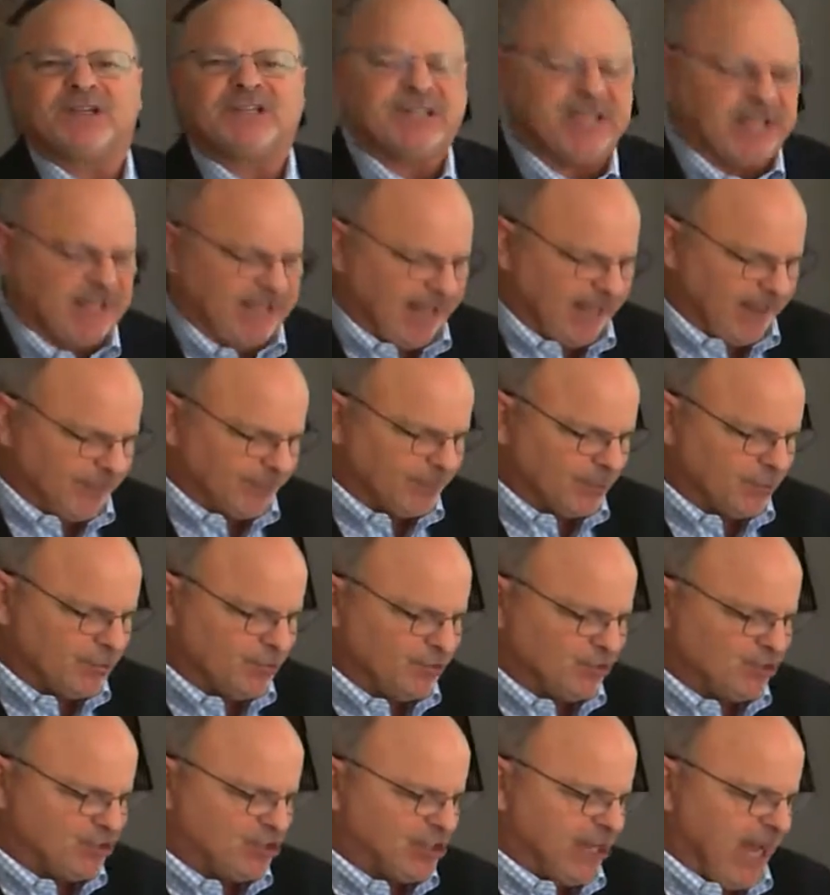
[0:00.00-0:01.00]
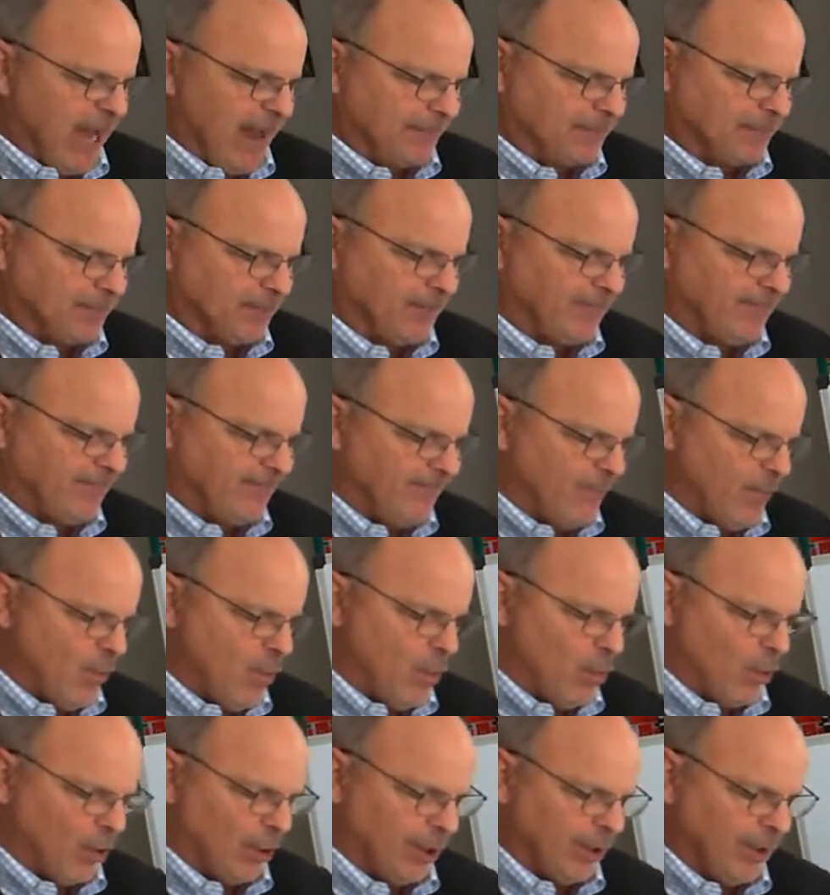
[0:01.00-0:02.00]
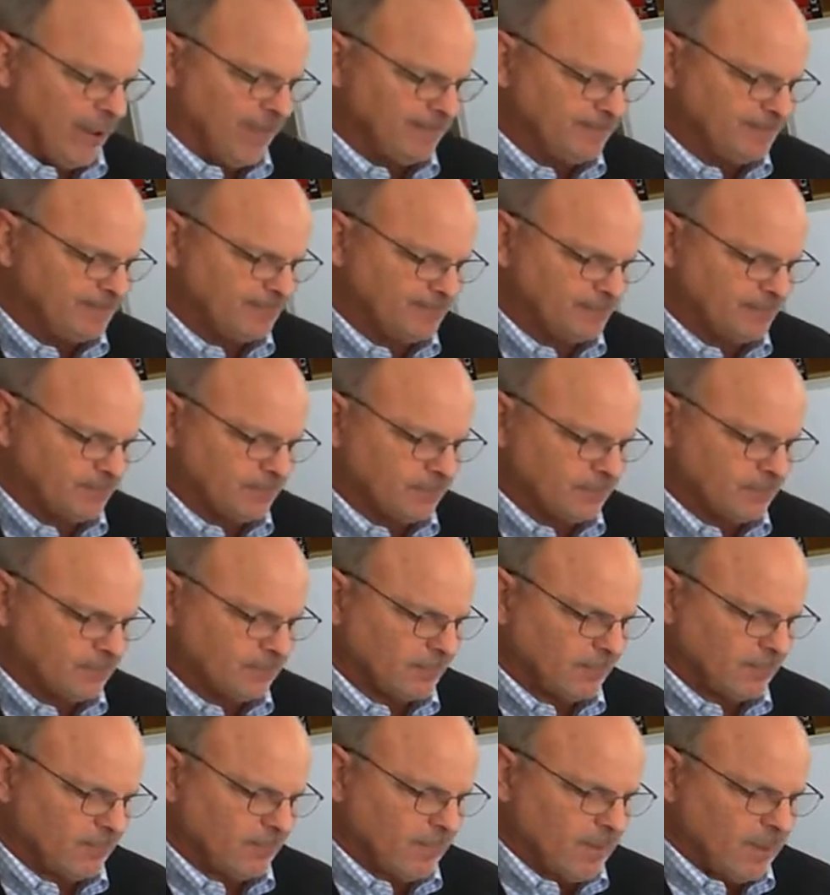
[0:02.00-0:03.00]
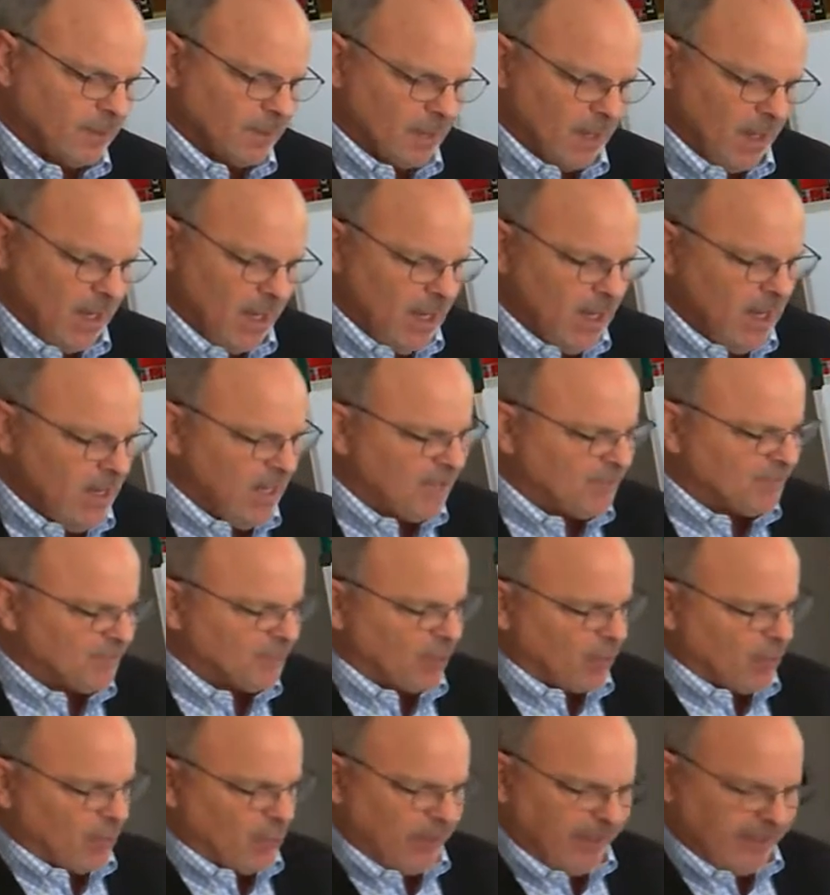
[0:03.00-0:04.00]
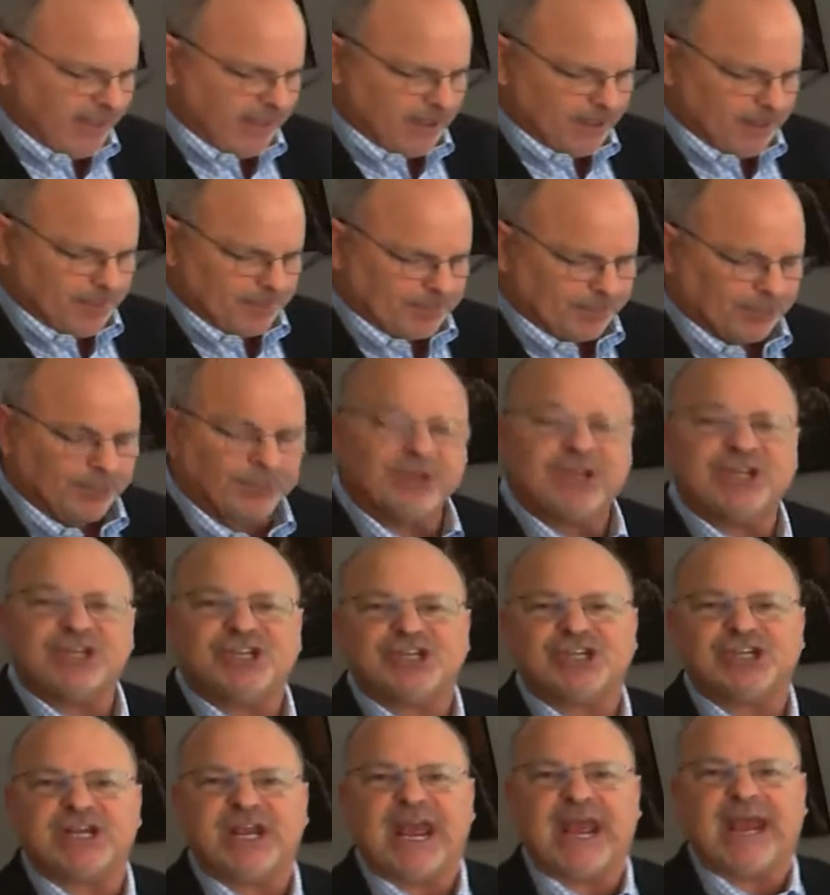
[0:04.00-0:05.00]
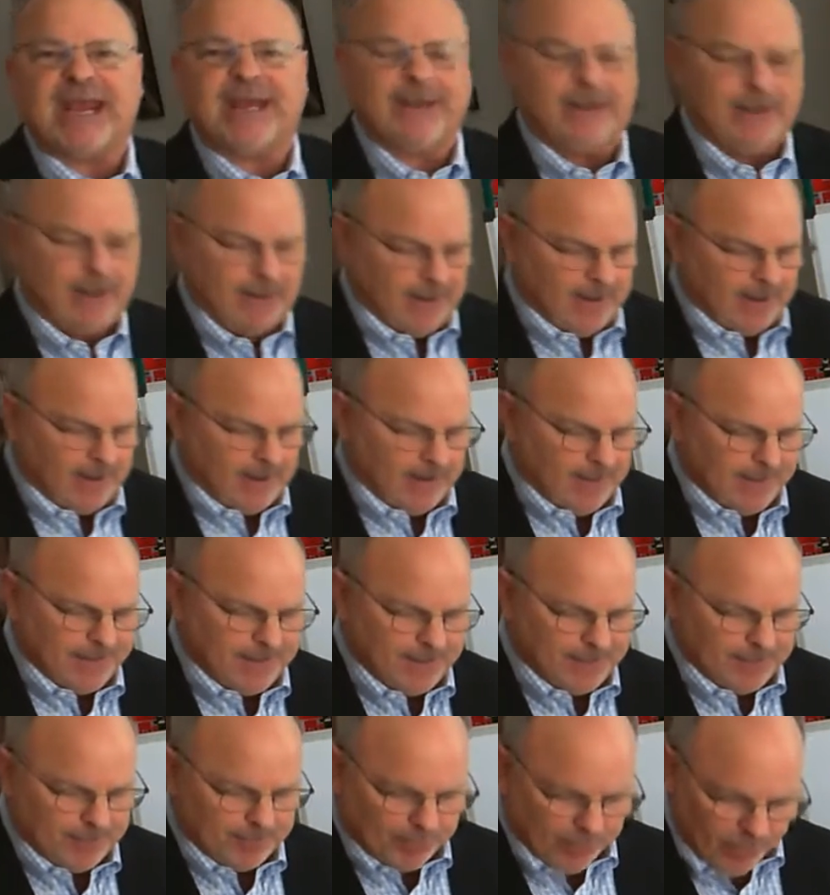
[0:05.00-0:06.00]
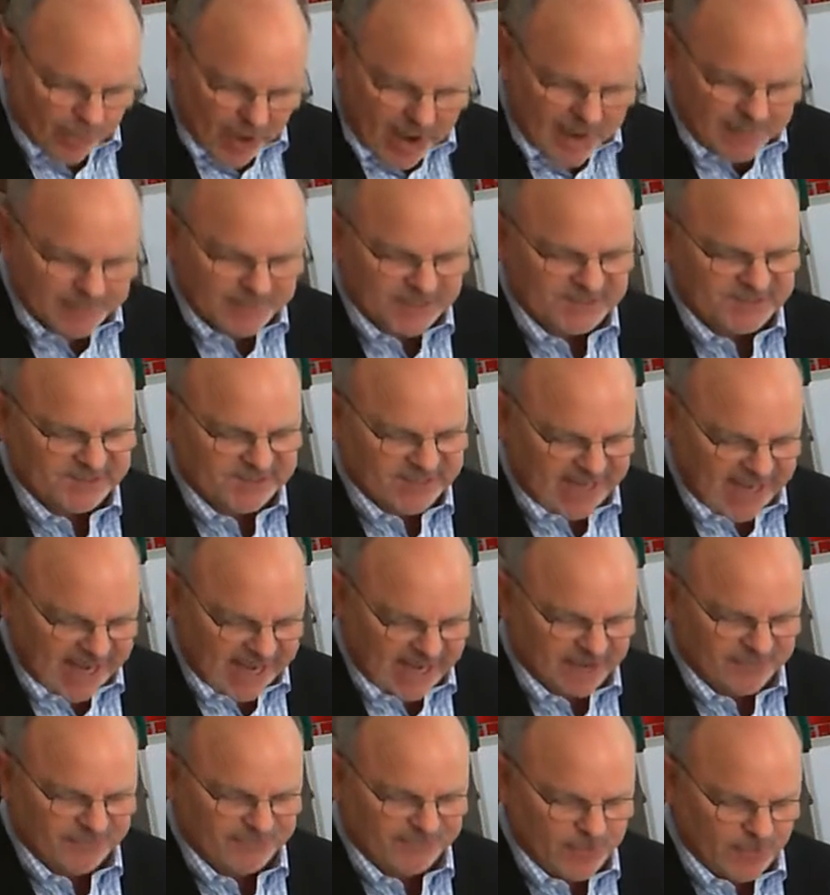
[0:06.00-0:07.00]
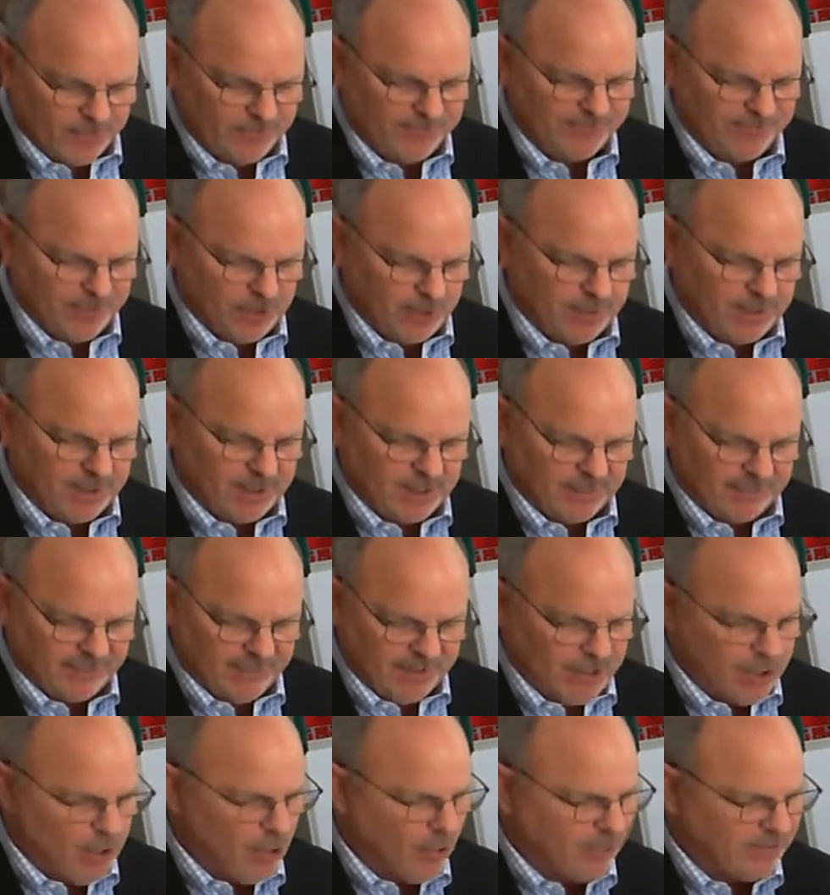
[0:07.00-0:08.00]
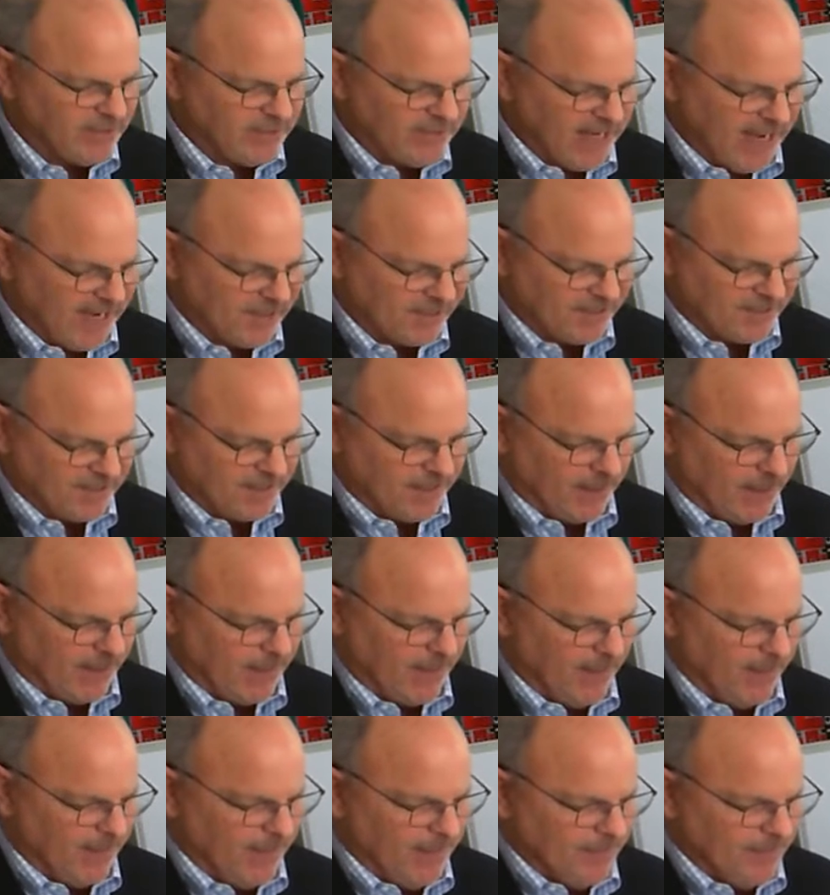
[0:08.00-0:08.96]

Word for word: to Hebrews chapter 4 so that we can appreciate promise and fulfillment of the Old Testament.